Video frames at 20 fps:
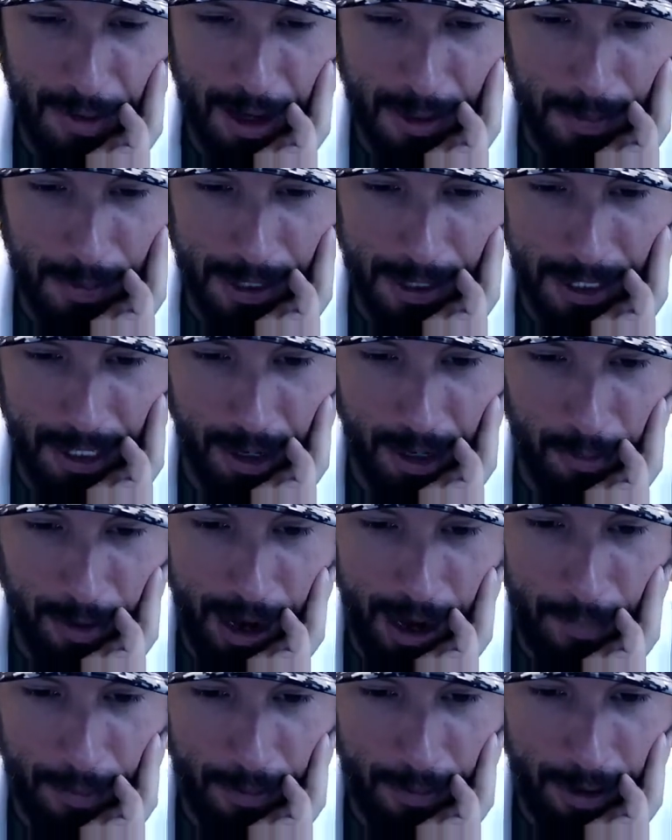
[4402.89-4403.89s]
but it's like a wrap
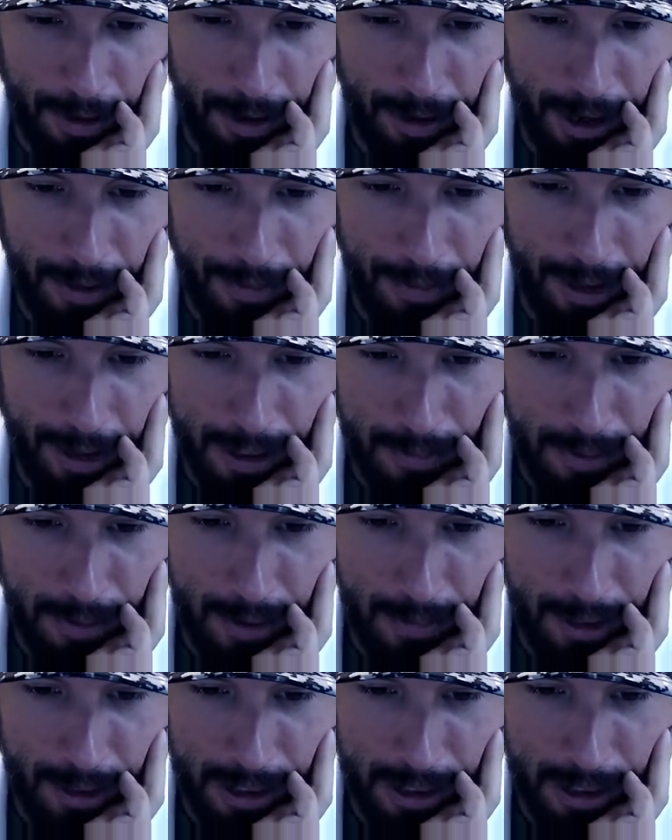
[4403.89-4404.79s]
around AWS pretty much.